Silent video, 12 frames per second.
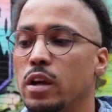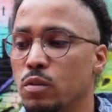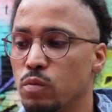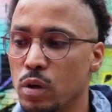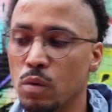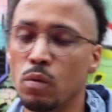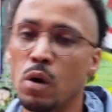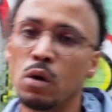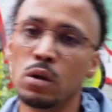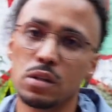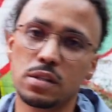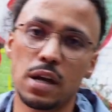it will
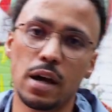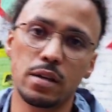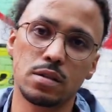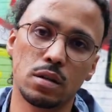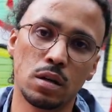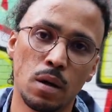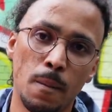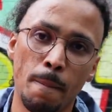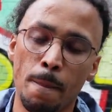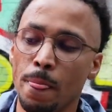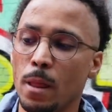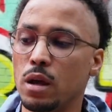roll tighter,
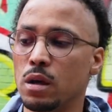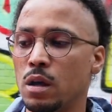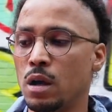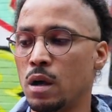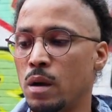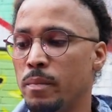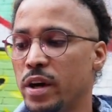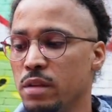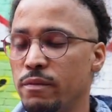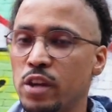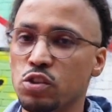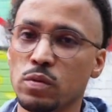uh, but
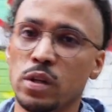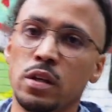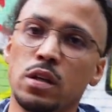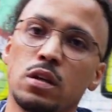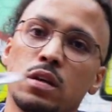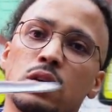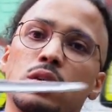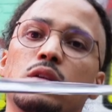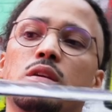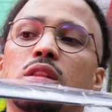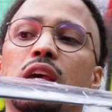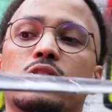eventually
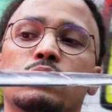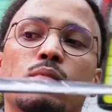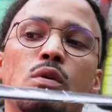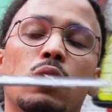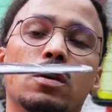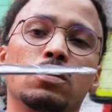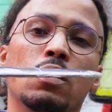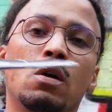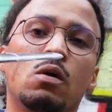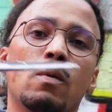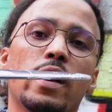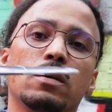it has more
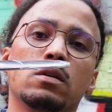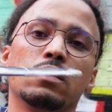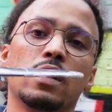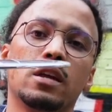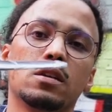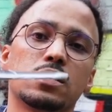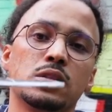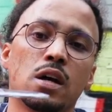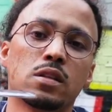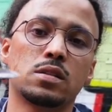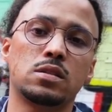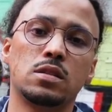yaw waggle and it's not